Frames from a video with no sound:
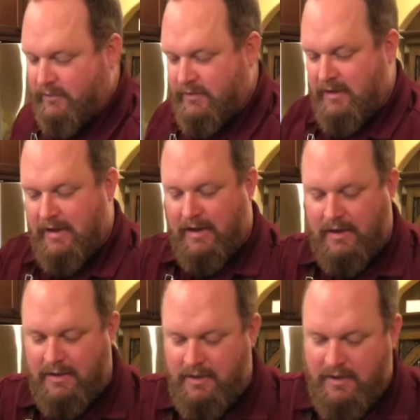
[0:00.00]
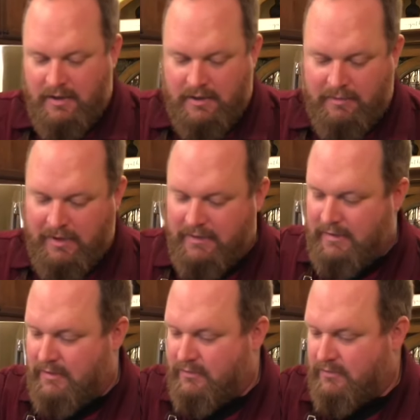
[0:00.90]
today to make
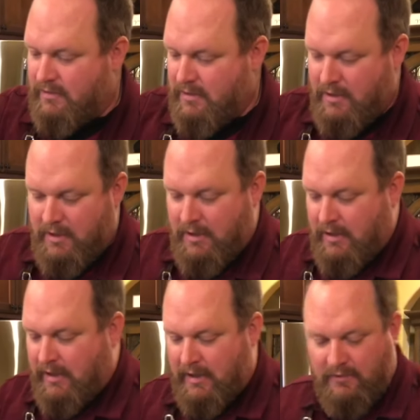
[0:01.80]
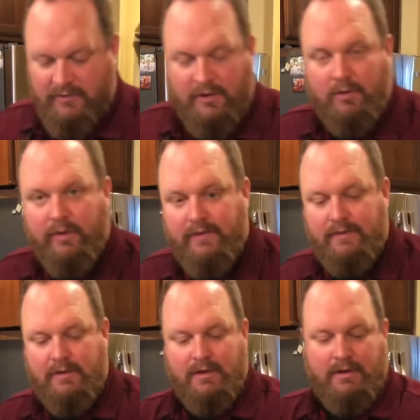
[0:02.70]
things easier with
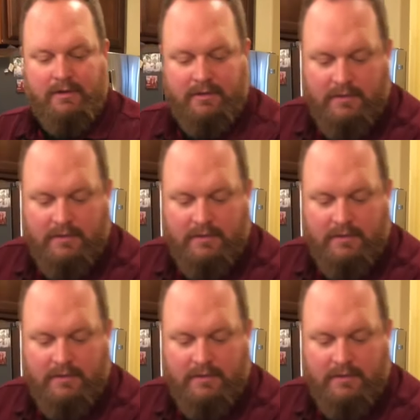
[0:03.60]
the,